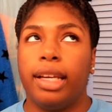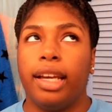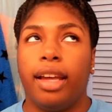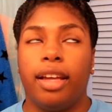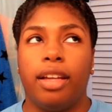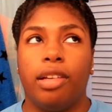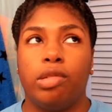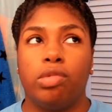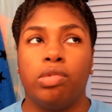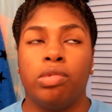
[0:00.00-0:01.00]

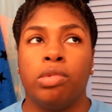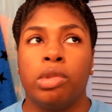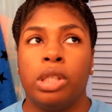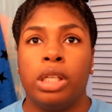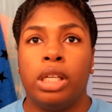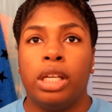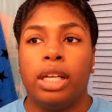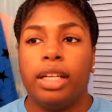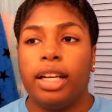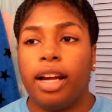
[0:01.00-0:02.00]
and
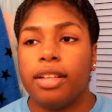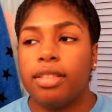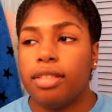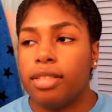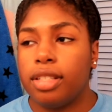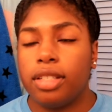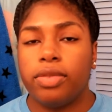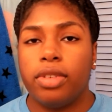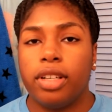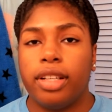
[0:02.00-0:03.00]
yeah, and I also use this
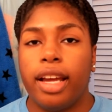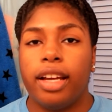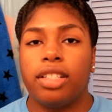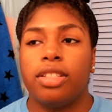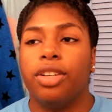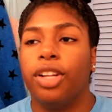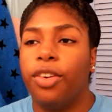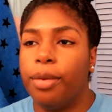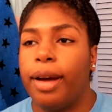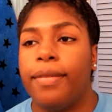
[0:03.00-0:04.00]
for the extra
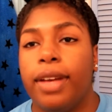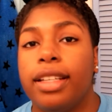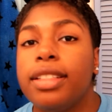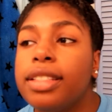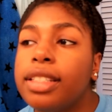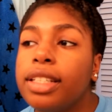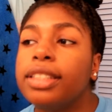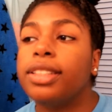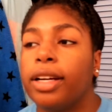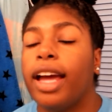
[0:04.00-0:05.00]
glow on my face.
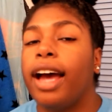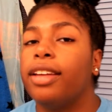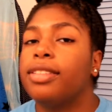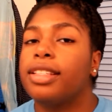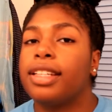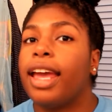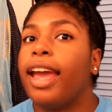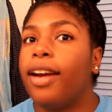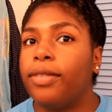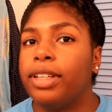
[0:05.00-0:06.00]
So yeah, I use this
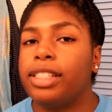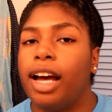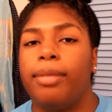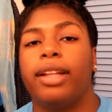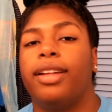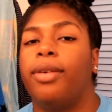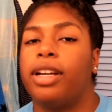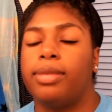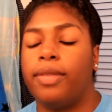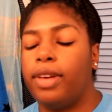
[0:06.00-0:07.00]
every time after I
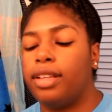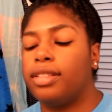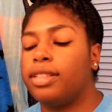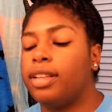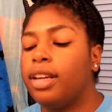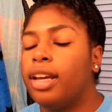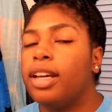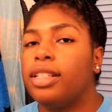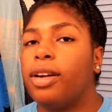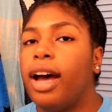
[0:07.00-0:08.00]
wash my face.
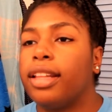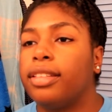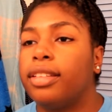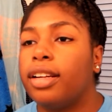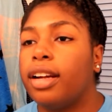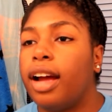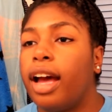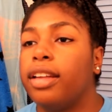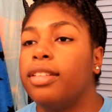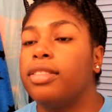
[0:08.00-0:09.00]
So after
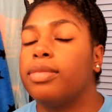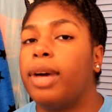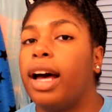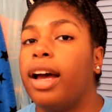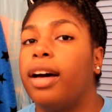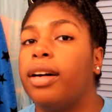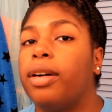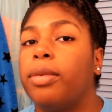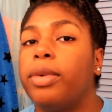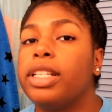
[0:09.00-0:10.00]
I use
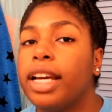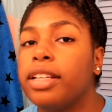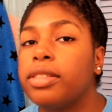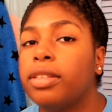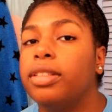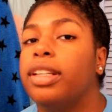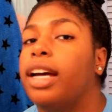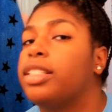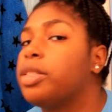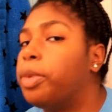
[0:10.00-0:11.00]
my witch hazel, then
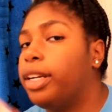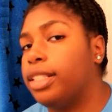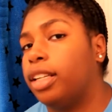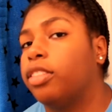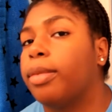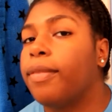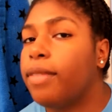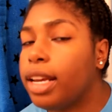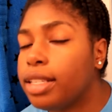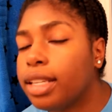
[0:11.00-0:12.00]
I just spray this all over my
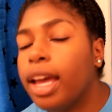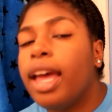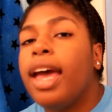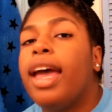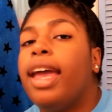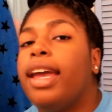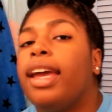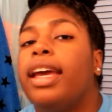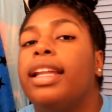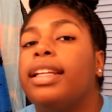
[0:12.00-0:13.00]
face
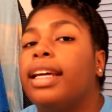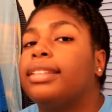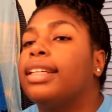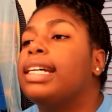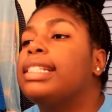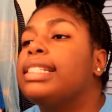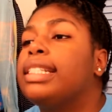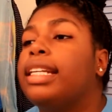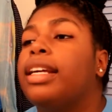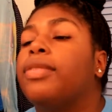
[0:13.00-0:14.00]
and let that
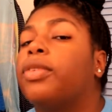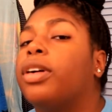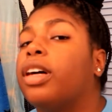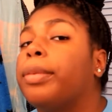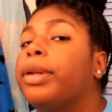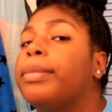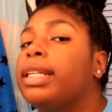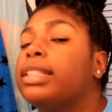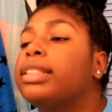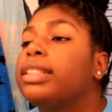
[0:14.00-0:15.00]
sit in for a couple of
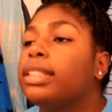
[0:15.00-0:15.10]
minutes.